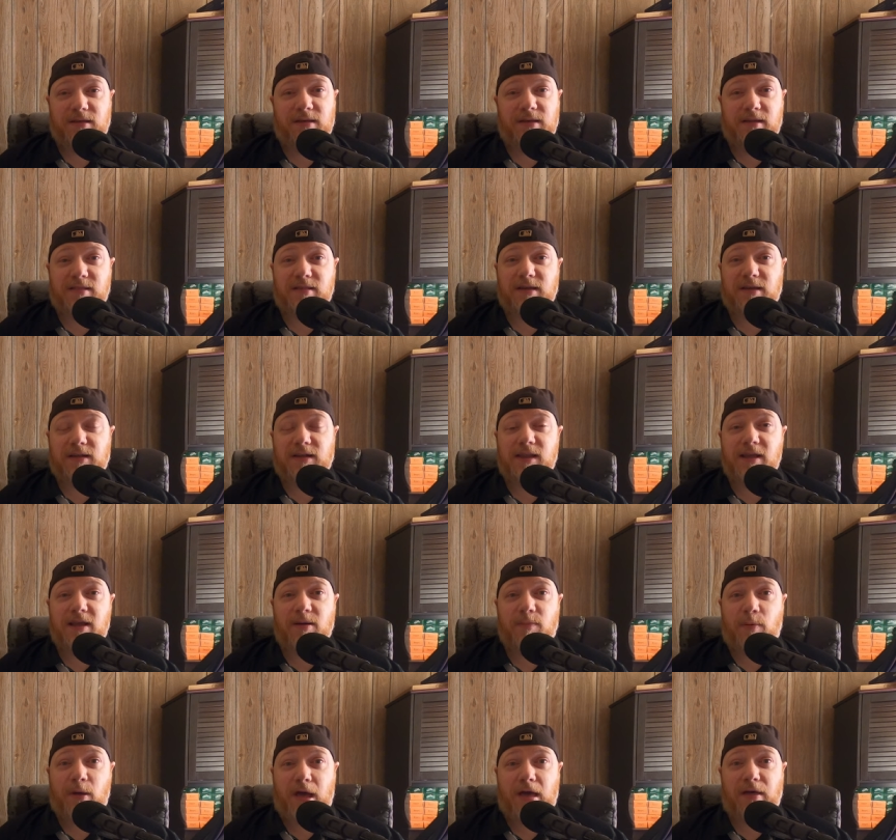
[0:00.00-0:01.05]
It's a
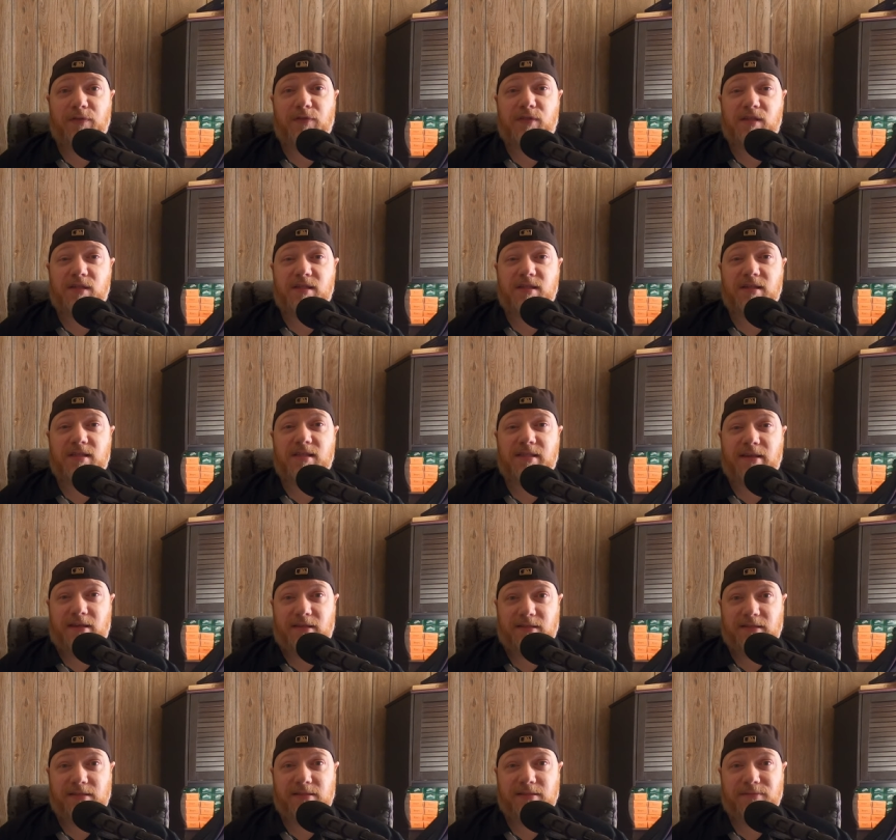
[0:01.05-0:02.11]
clear path to
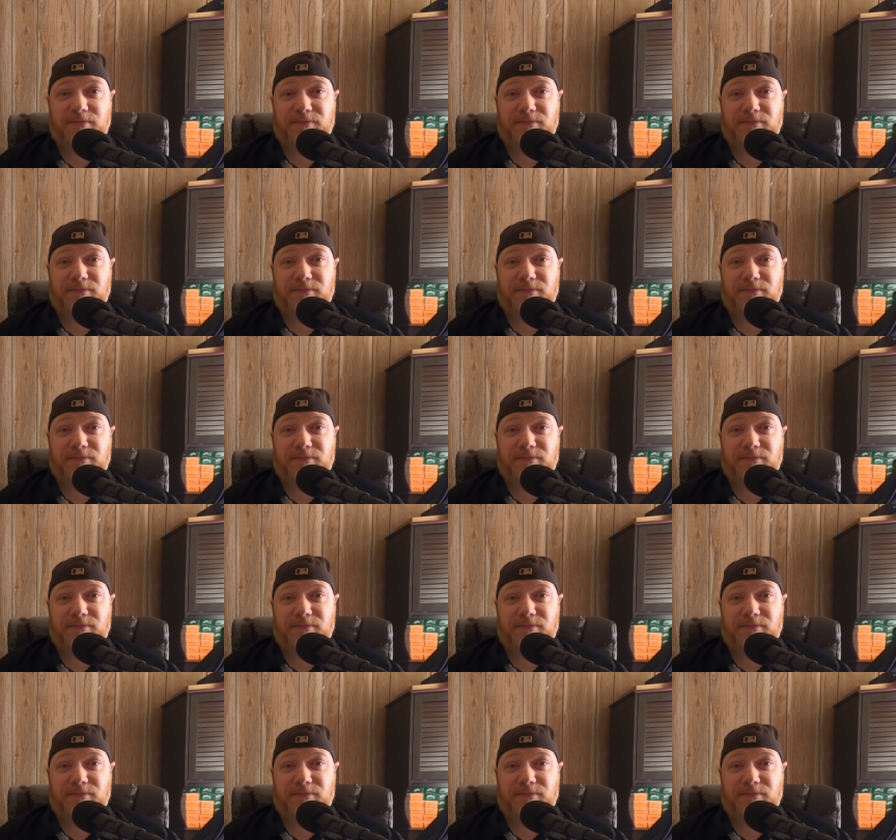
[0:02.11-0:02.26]
success.